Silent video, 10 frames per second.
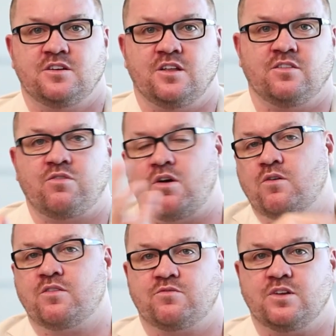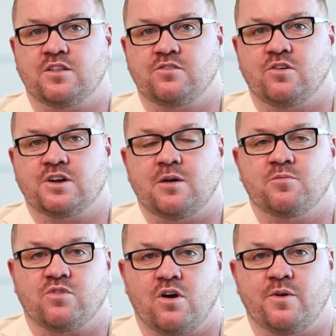and throw it, you know, lock it up
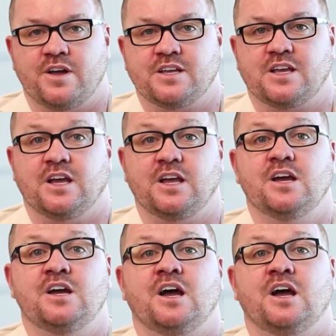and throw away the key,